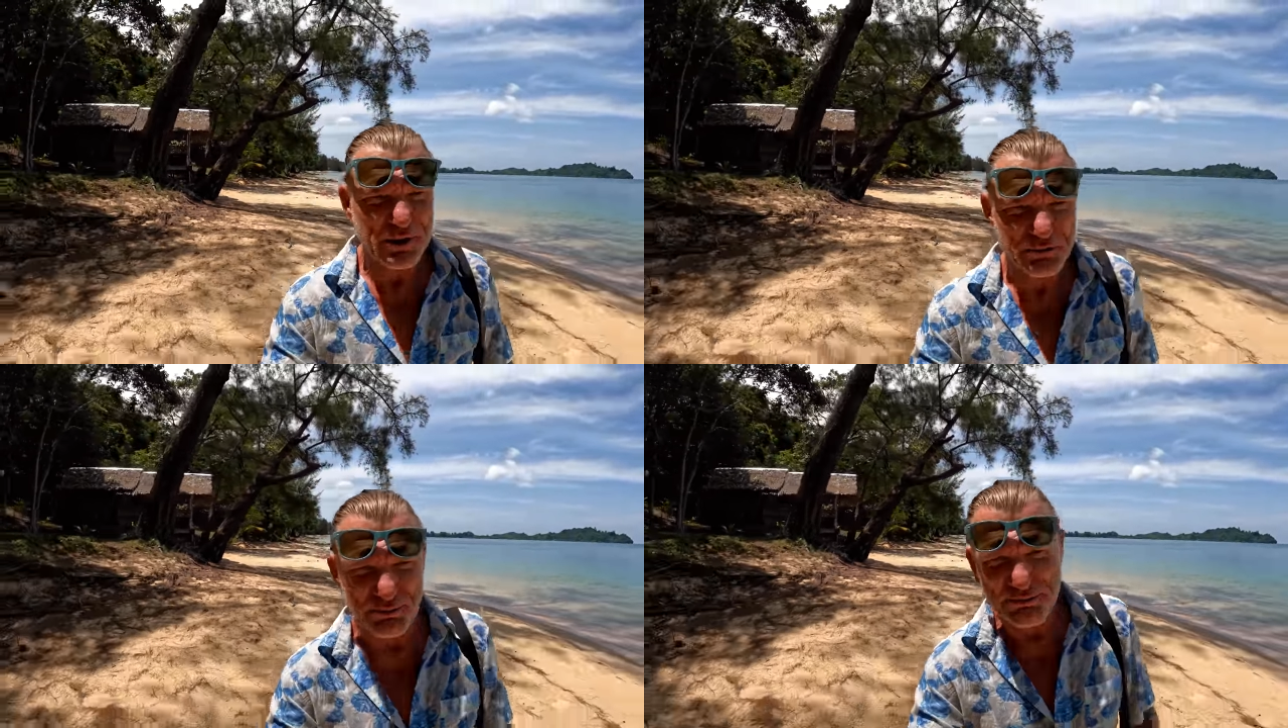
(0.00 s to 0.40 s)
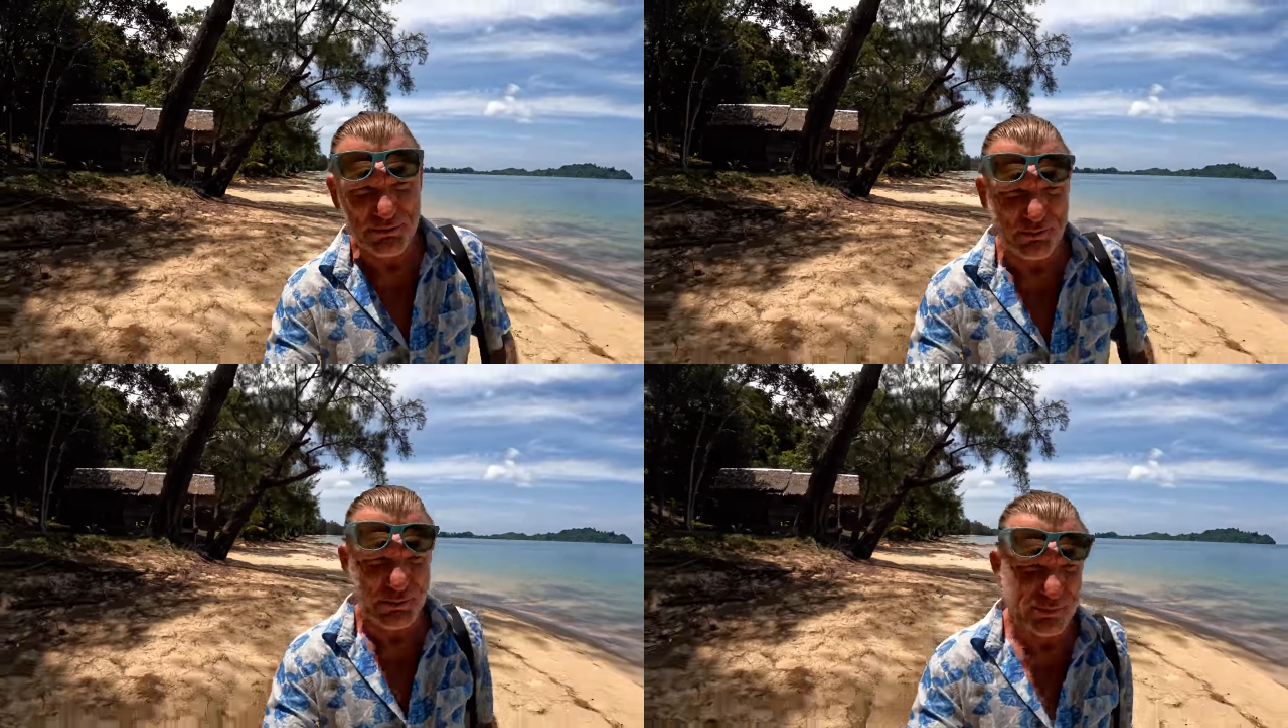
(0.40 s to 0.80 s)
this
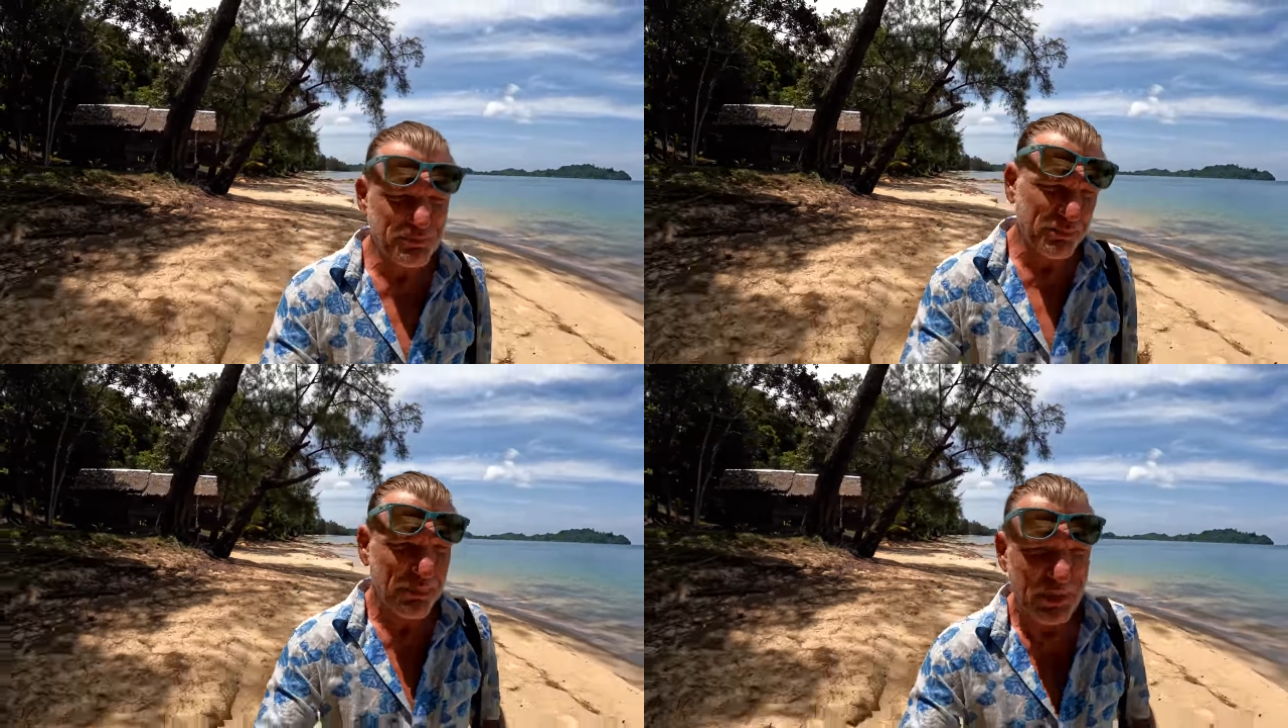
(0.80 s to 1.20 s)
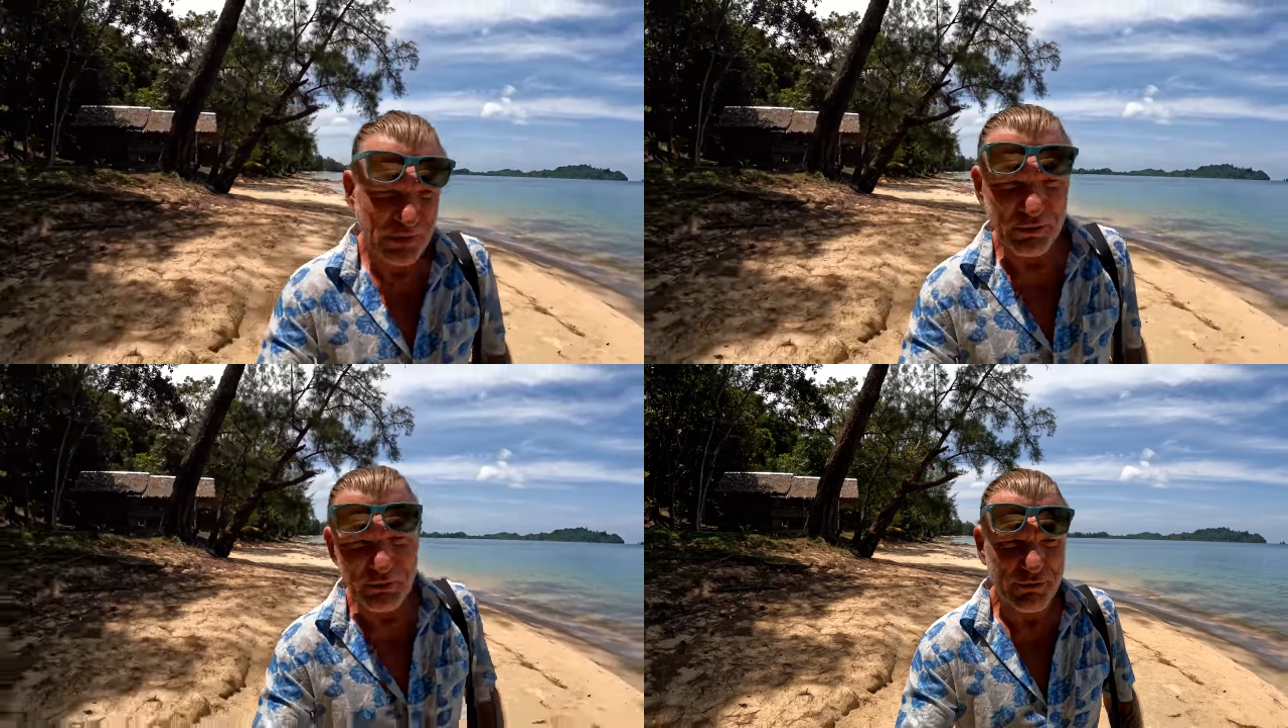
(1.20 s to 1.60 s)

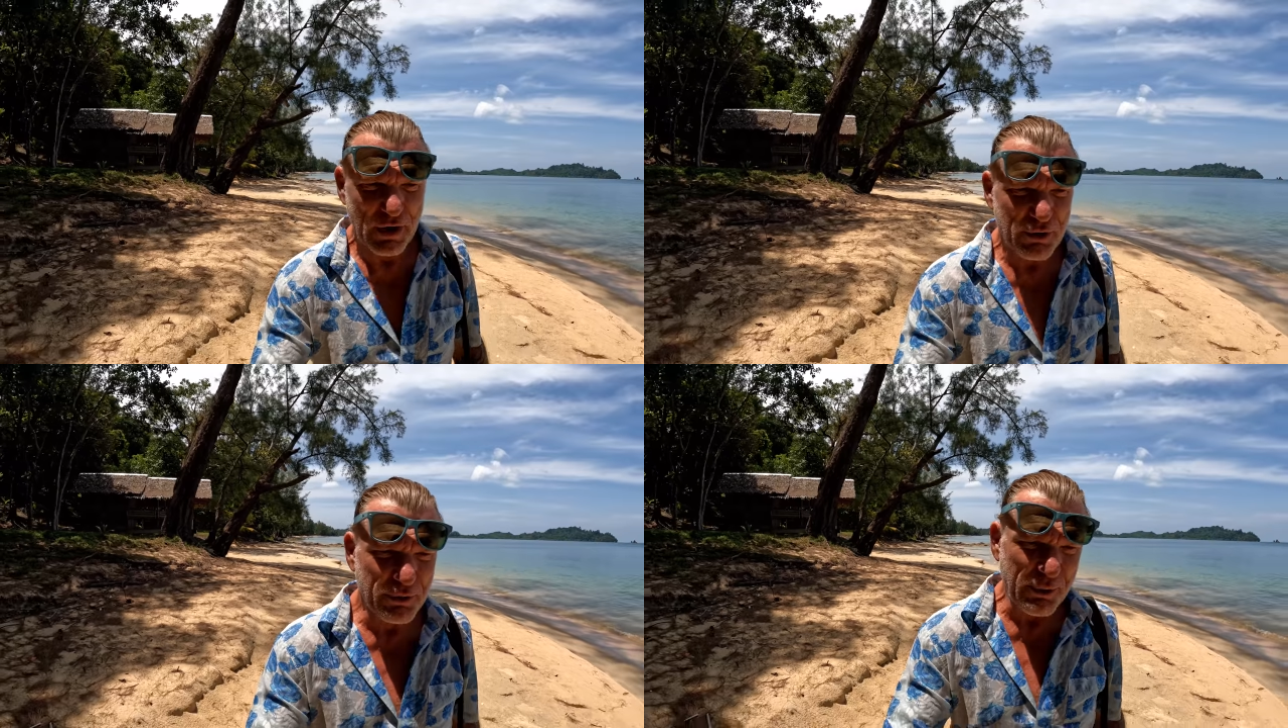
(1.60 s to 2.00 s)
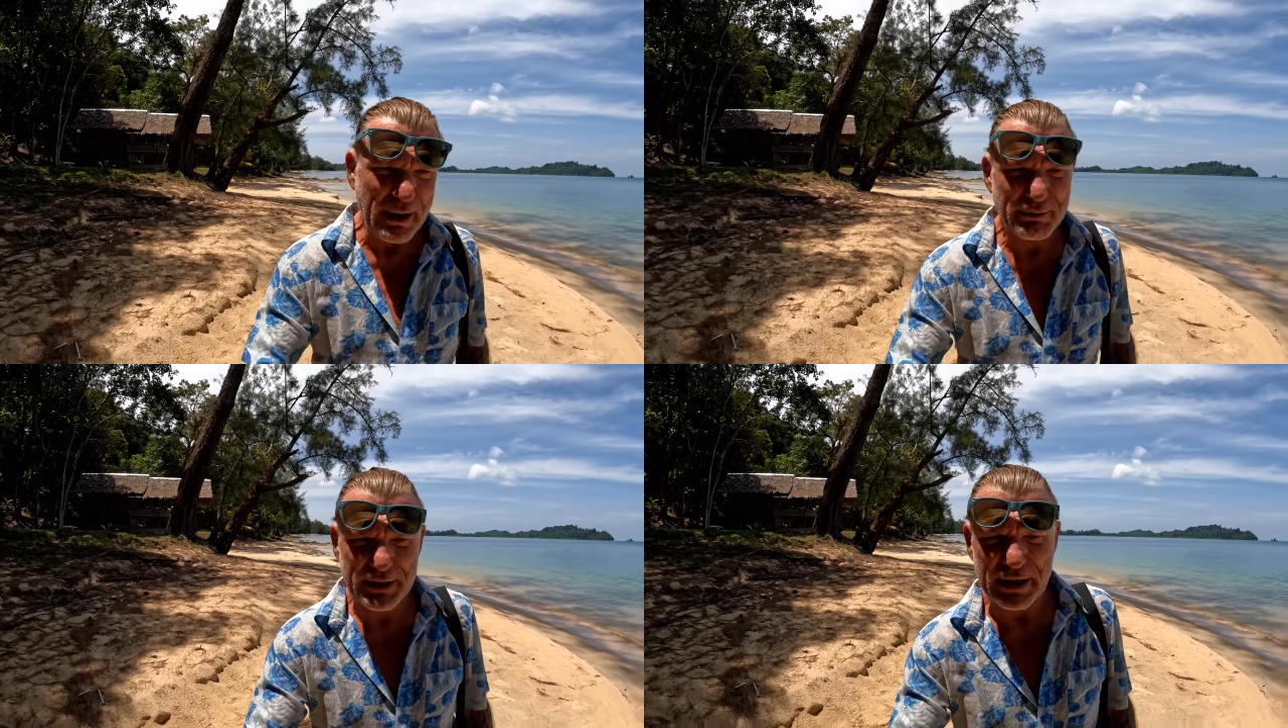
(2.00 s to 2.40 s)
vlog
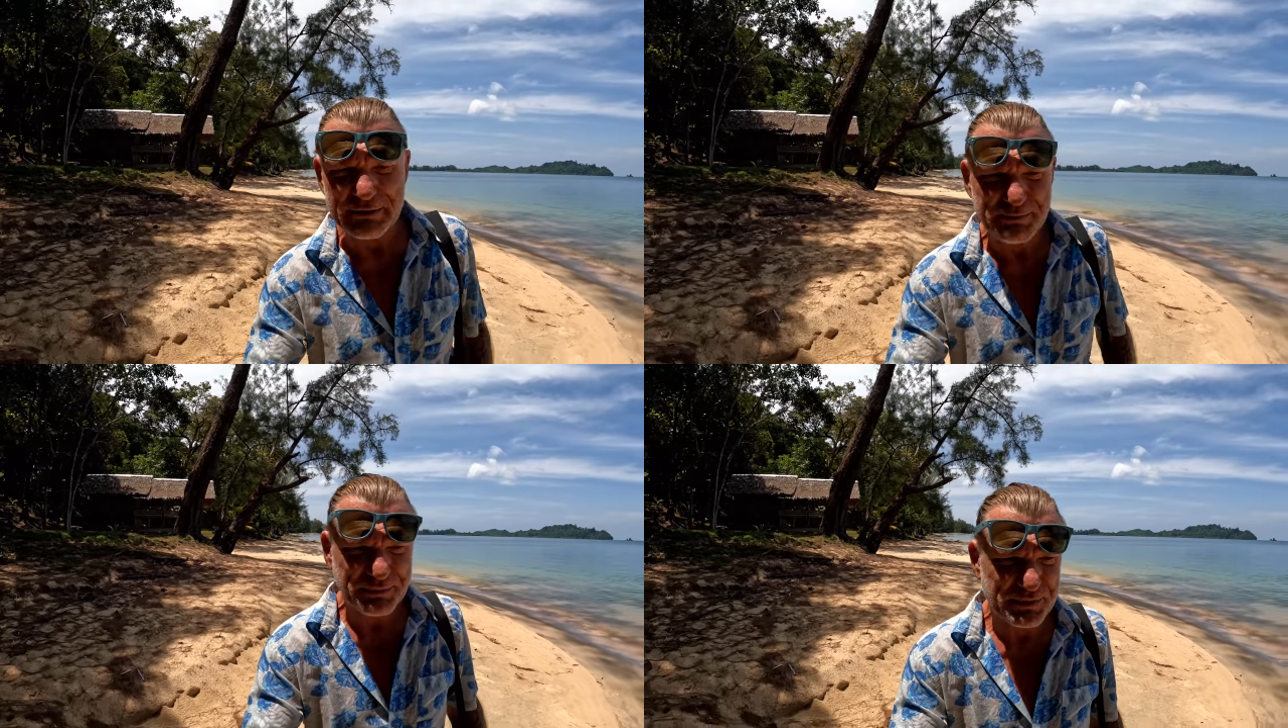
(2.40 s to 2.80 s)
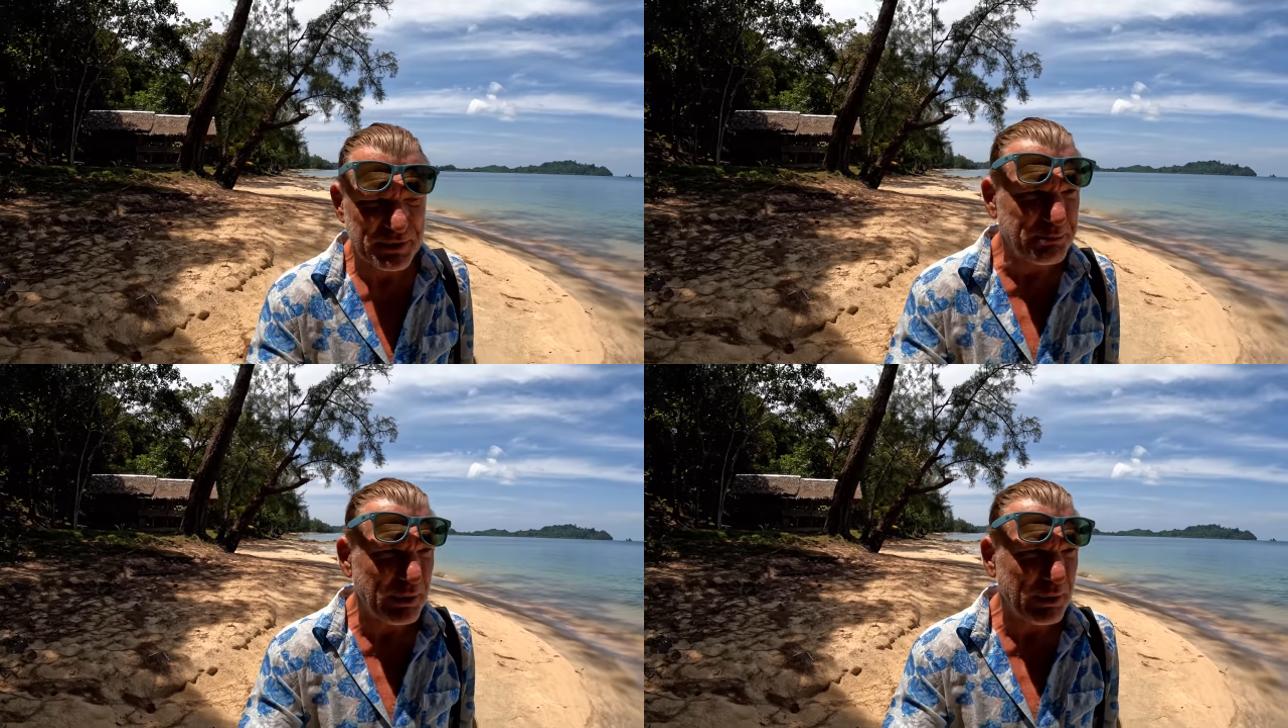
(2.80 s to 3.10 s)
wrapped up. The